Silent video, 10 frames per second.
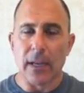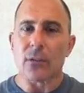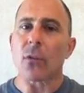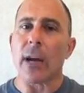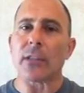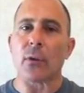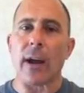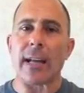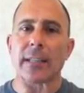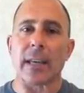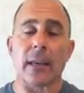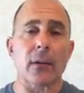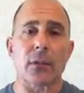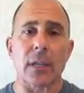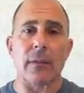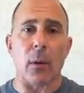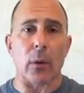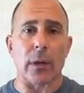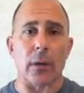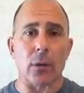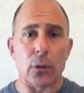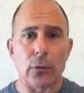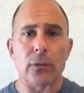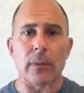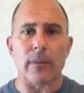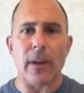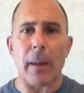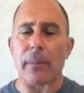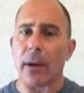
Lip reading: So guys are asking, Steve, I want to lose some fat,